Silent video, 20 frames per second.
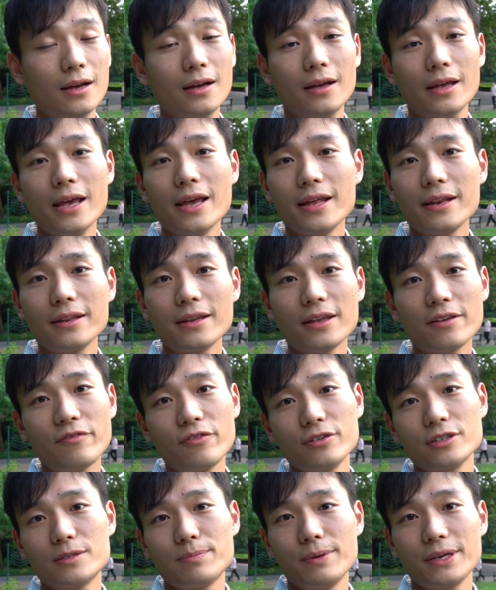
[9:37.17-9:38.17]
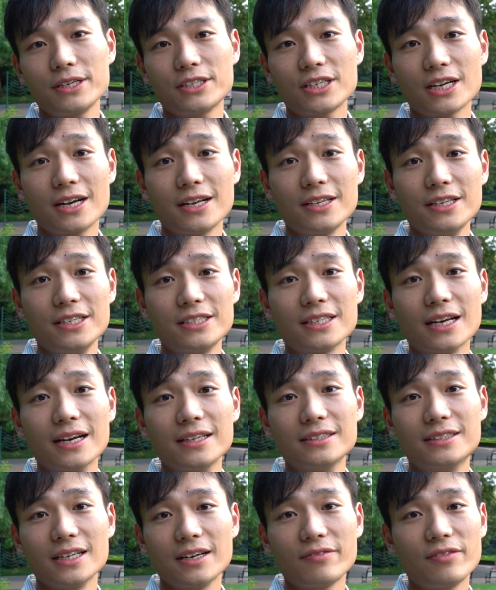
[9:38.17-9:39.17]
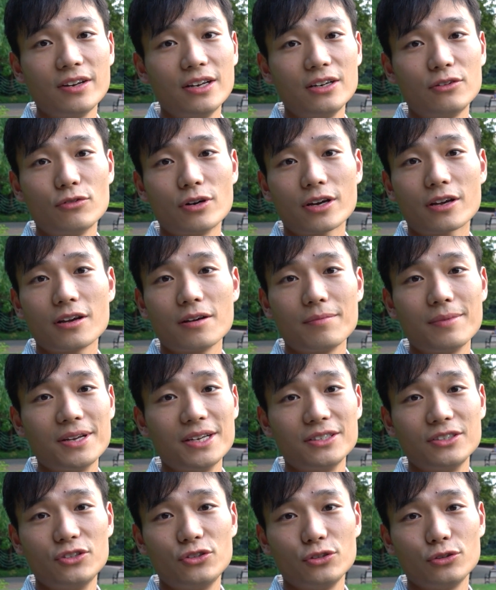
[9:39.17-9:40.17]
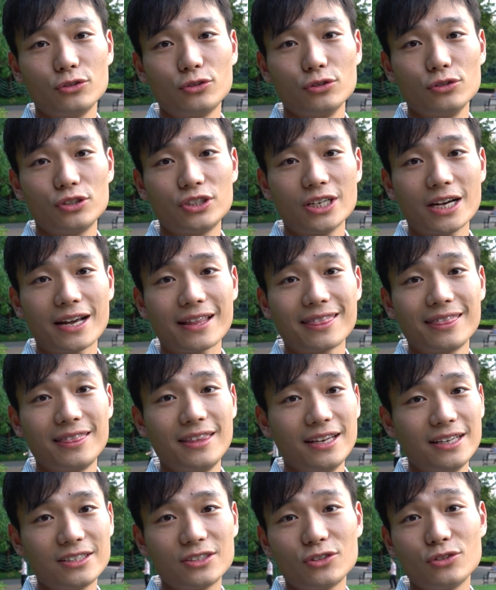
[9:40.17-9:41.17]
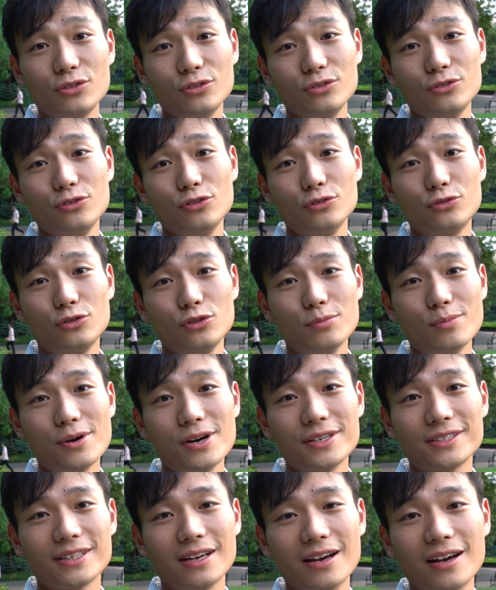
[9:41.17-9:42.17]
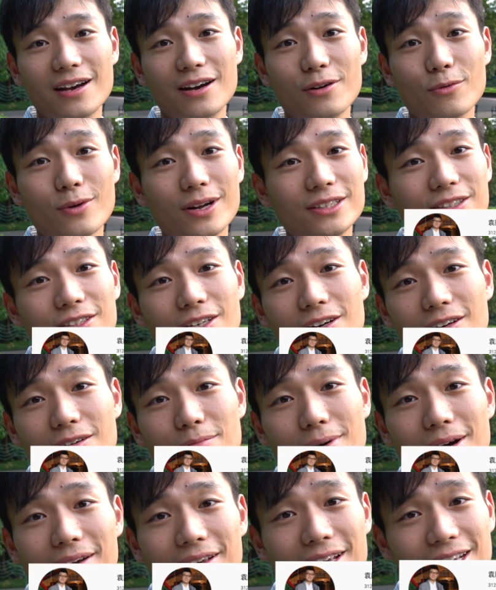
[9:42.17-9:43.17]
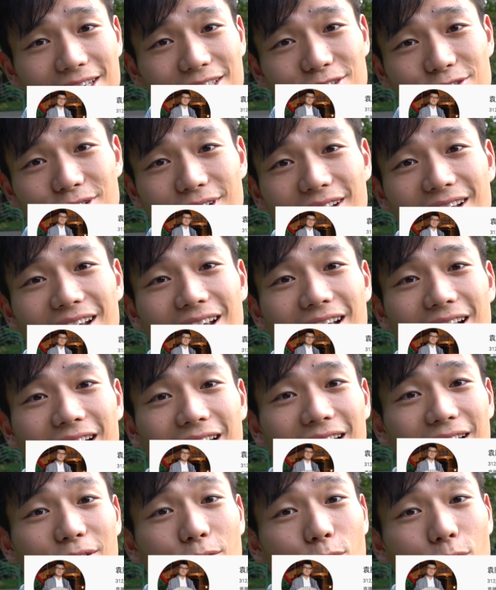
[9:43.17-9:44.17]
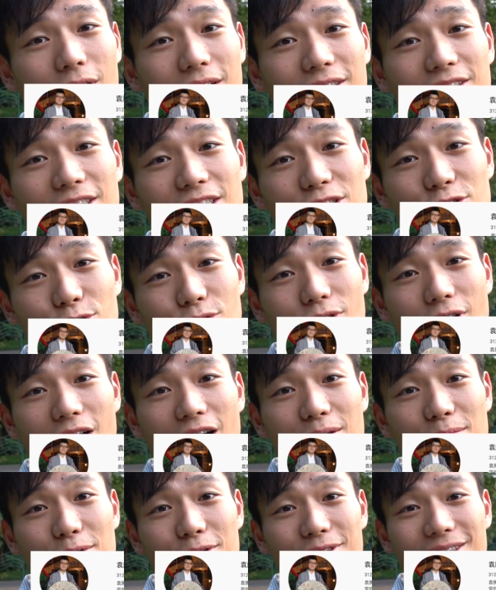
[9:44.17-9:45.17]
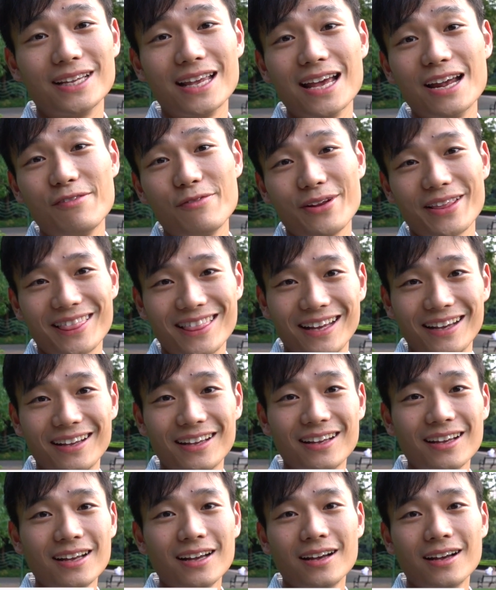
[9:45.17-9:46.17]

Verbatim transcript: Uh, and if you speak Chinese, I definitely recommend you to check these two YouTubers. Uh, one talk about history, and one teach you almost everything.